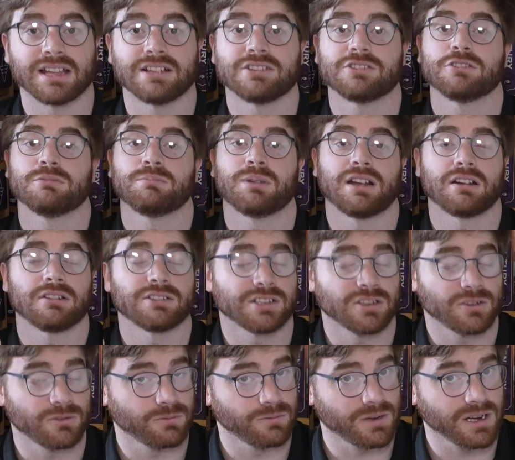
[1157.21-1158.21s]
and 2-player is
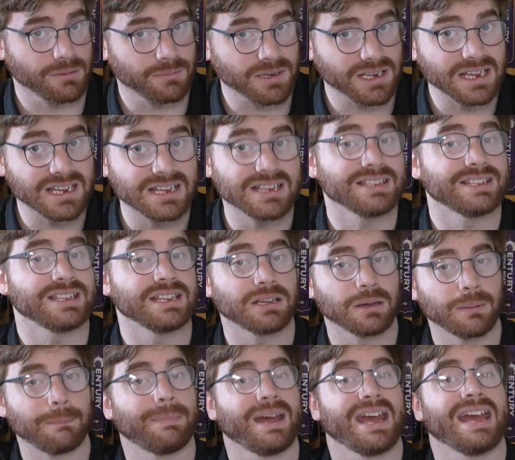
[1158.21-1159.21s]
incredibly easy
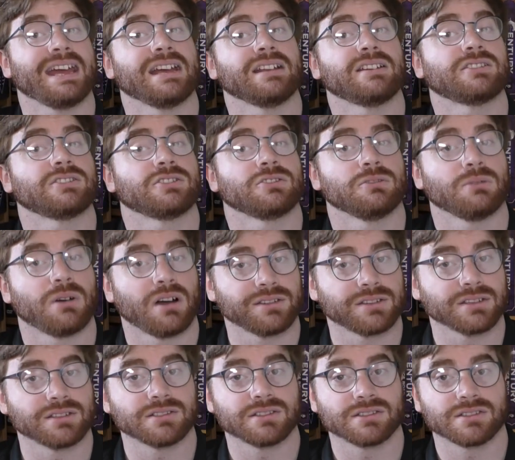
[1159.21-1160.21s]
compared to
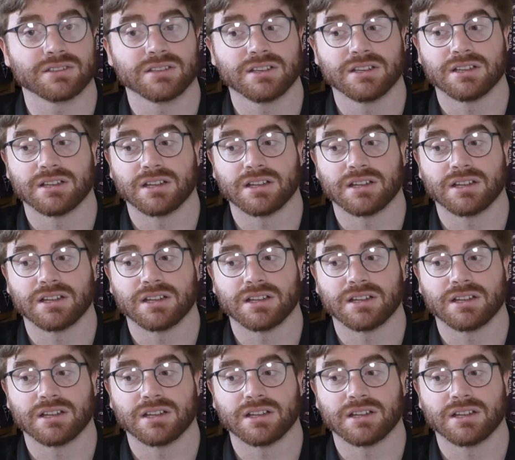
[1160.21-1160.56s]
others.